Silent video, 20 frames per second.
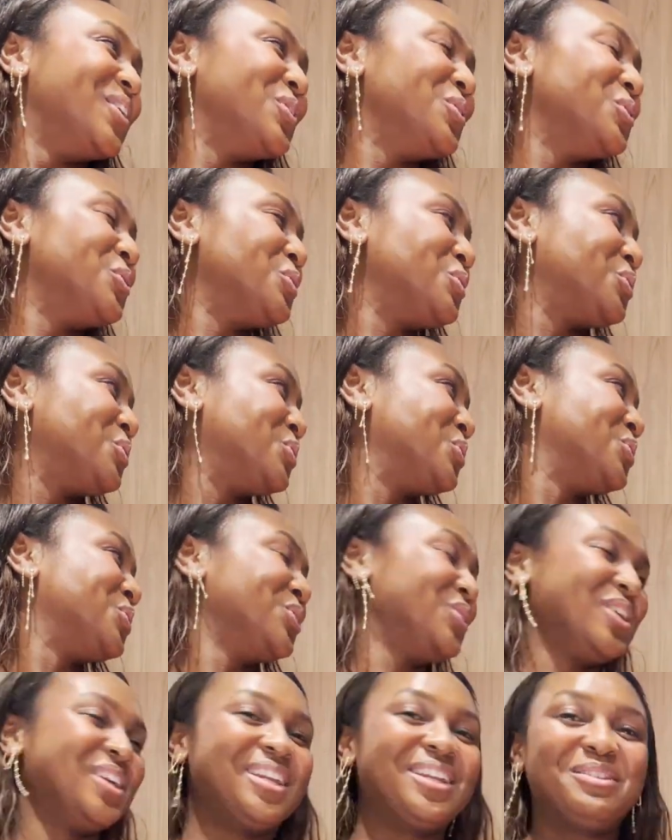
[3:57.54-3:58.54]
ooh,
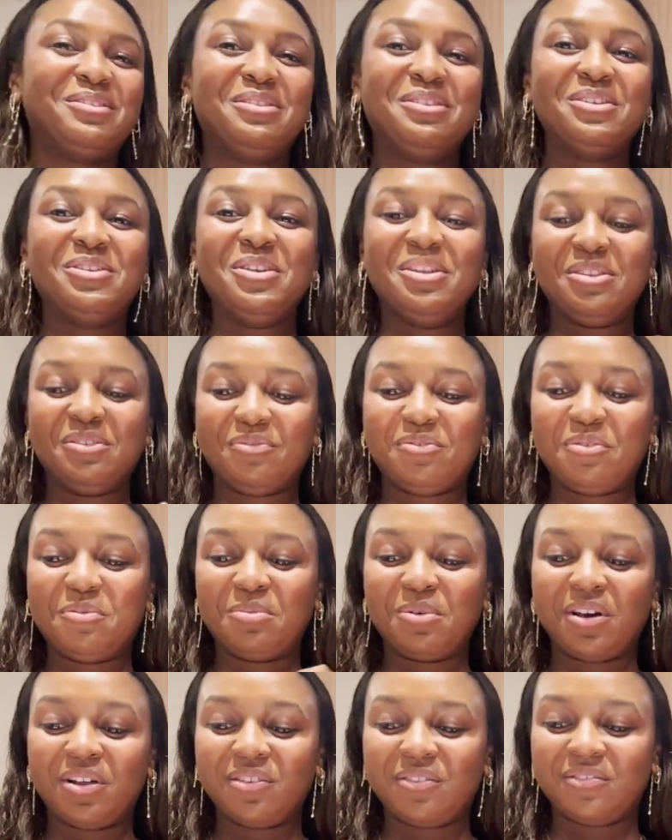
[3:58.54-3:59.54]
you need the, you need the full
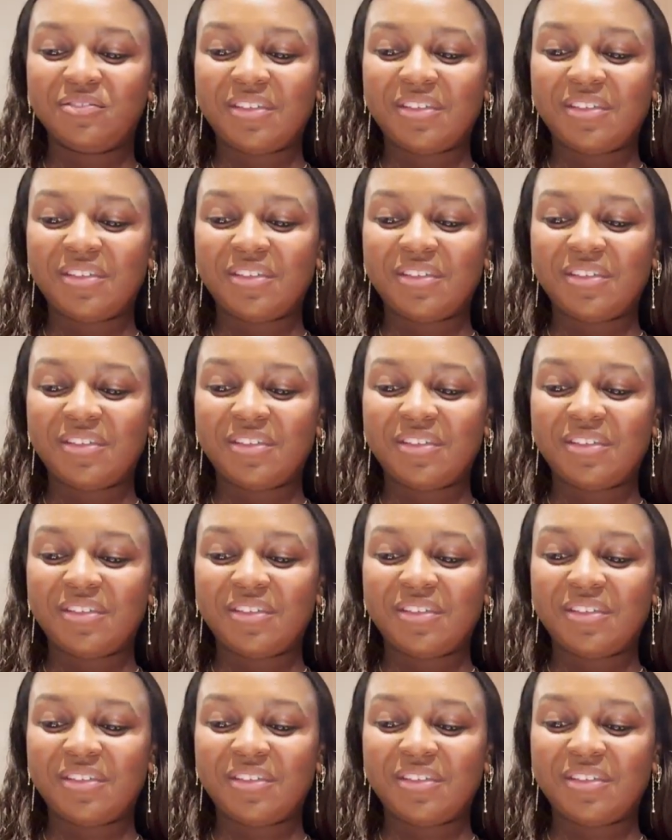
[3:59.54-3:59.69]
bottle of